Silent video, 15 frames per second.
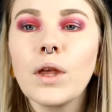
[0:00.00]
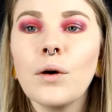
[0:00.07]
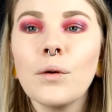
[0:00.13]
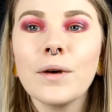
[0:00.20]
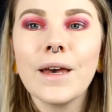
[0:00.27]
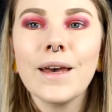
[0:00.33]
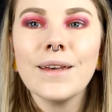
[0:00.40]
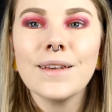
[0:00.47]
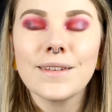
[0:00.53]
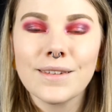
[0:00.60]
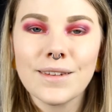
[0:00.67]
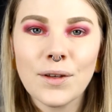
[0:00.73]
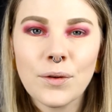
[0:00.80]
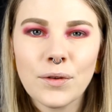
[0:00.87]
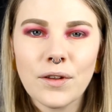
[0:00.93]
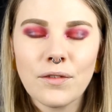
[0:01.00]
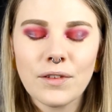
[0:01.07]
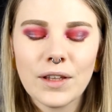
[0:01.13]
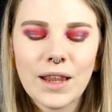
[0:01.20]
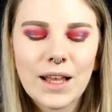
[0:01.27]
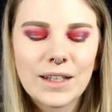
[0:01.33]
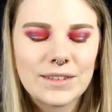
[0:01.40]
Okay, so
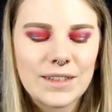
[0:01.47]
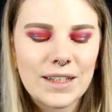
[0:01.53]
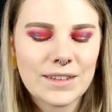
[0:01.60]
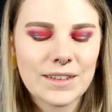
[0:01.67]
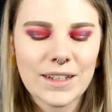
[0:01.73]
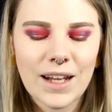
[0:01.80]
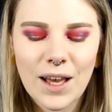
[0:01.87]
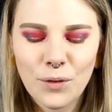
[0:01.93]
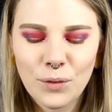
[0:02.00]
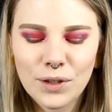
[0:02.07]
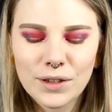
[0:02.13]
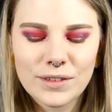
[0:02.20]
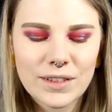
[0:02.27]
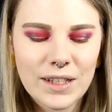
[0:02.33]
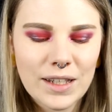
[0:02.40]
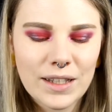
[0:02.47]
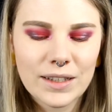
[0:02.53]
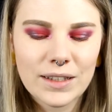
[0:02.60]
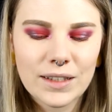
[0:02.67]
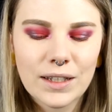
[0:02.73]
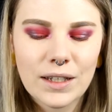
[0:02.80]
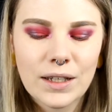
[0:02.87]
something like that. And I will take,